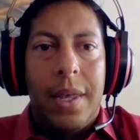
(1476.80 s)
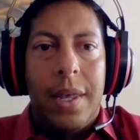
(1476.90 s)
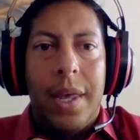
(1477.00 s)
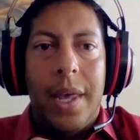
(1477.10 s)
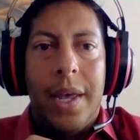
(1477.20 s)

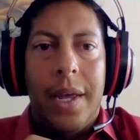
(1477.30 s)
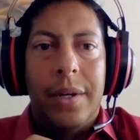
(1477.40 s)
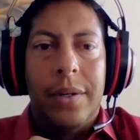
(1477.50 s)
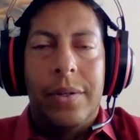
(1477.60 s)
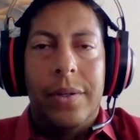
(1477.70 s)

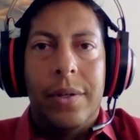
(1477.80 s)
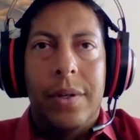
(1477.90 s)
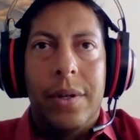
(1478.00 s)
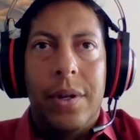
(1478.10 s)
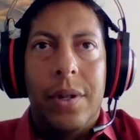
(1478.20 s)
And
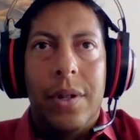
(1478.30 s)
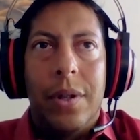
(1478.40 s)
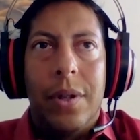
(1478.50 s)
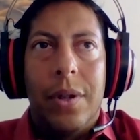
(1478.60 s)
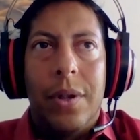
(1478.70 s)

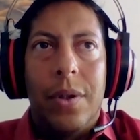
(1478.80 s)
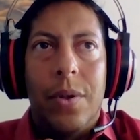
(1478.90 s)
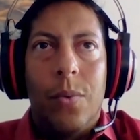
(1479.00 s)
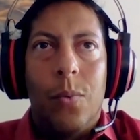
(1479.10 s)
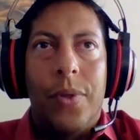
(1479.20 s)

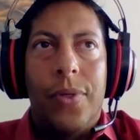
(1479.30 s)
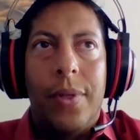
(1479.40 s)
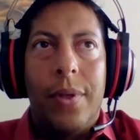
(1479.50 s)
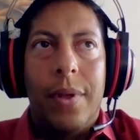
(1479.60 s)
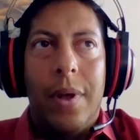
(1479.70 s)
with
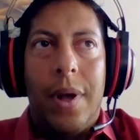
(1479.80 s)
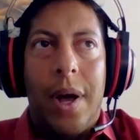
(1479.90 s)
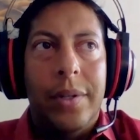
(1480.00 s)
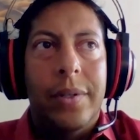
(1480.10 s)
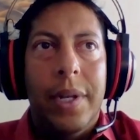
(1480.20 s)

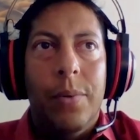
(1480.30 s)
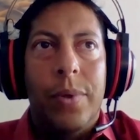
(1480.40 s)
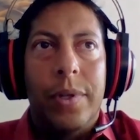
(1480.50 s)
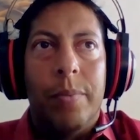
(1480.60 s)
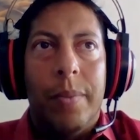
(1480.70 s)

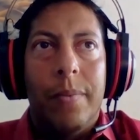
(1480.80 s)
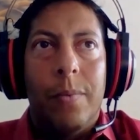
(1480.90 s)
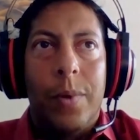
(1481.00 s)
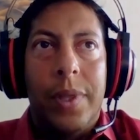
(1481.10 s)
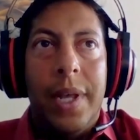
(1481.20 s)

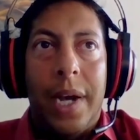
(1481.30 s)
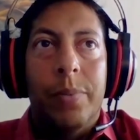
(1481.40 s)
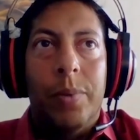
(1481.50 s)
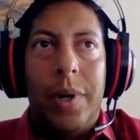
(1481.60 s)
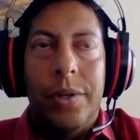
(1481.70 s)
the
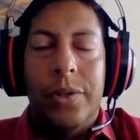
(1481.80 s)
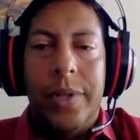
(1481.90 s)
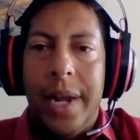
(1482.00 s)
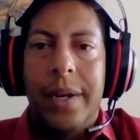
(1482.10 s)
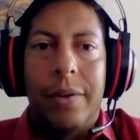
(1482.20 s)
expert
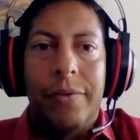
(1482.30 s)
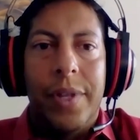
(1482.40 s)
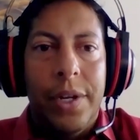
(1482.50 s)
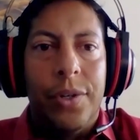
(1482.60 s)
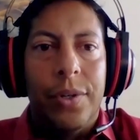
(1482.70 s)
understanding of
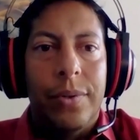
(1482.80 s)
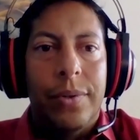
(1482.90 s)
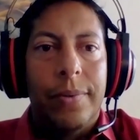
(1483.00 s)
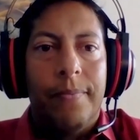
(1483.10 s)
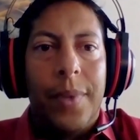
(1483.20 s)
the
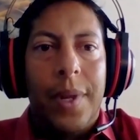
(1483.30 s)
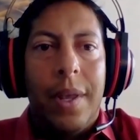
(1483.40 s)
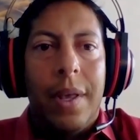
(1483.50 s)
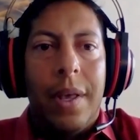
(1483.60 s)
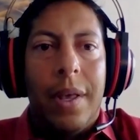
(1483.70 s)
issues.
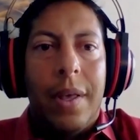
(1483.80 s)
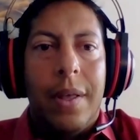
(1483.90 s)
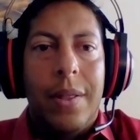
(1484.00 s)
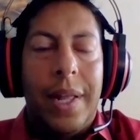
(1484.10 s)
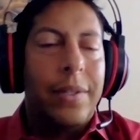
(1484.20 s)

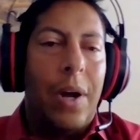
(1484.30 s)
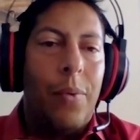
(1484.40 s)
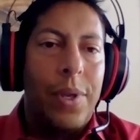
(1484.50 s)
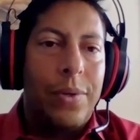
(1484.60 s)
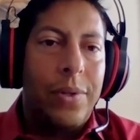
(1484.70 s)
That's not
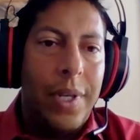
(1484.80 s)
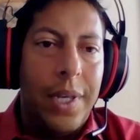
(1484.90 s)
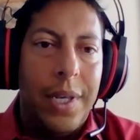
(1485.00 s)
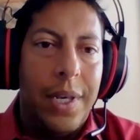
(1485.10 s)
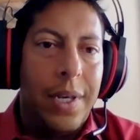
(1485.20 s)
what you
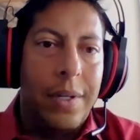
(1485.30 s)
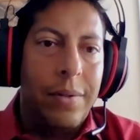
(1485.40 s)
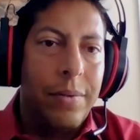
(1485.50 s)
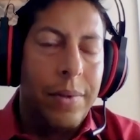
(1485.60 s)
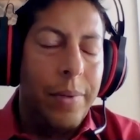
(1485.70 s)
see
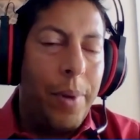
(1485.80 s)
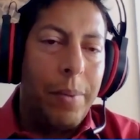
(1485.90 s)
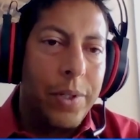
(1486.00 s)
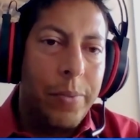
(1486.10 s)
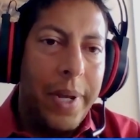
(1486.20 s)
in the
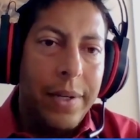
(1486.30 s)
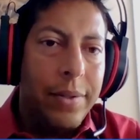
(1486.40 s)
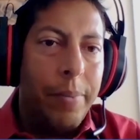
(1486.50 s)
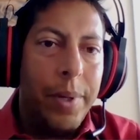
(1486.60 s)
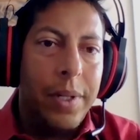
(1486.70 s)
public space
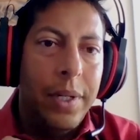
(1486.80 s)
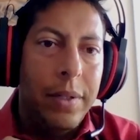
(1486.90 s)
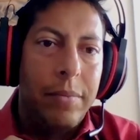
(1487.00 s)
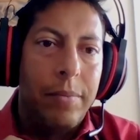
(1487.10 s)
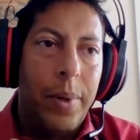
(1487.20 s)
typically,
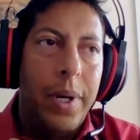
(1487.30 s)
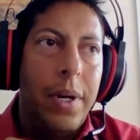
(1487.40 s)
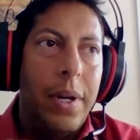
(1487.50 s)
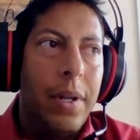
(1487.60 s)
but